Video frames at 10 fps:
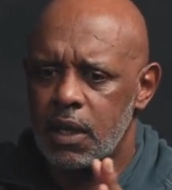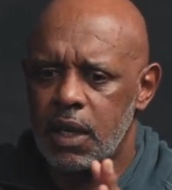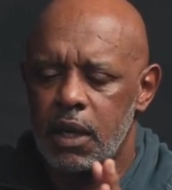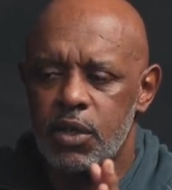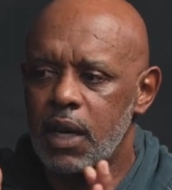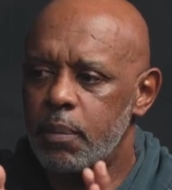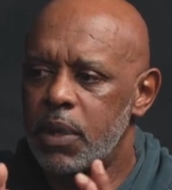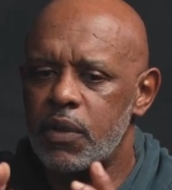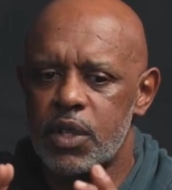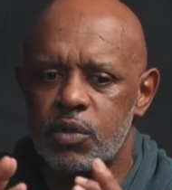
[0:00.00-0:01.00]
they're trying to
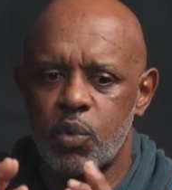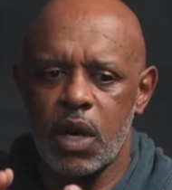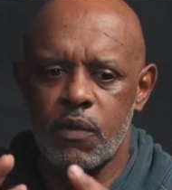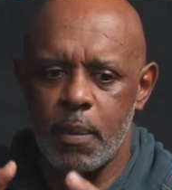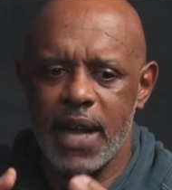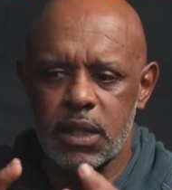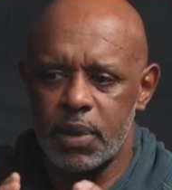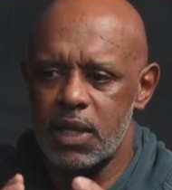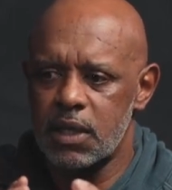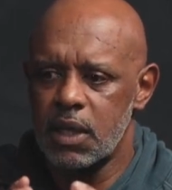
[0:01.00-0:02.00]
build this wonderful
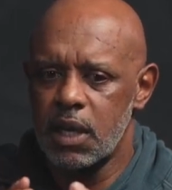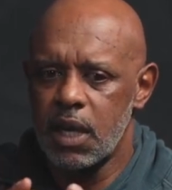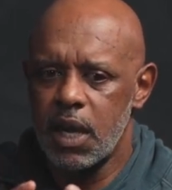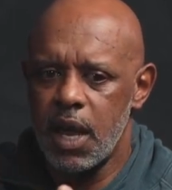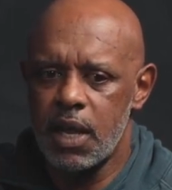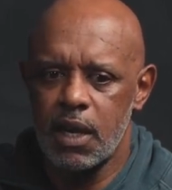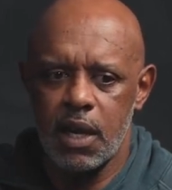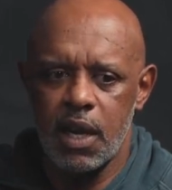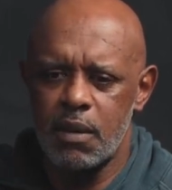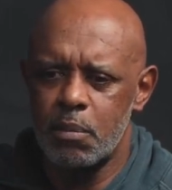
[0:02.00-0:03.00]
masterpiece in
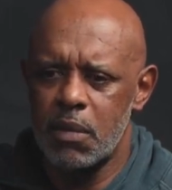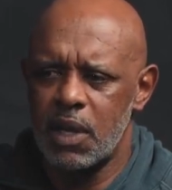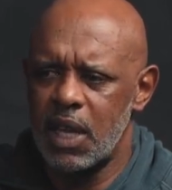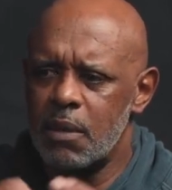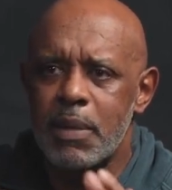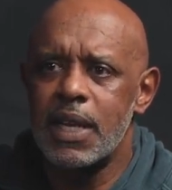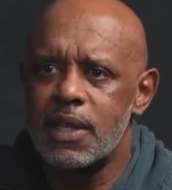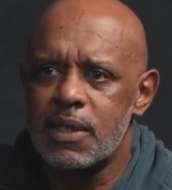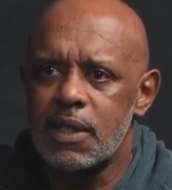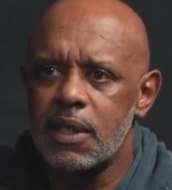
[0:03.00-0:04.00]
in in
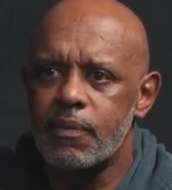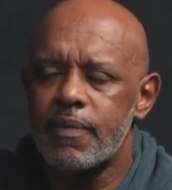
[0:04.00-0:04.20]
minutes,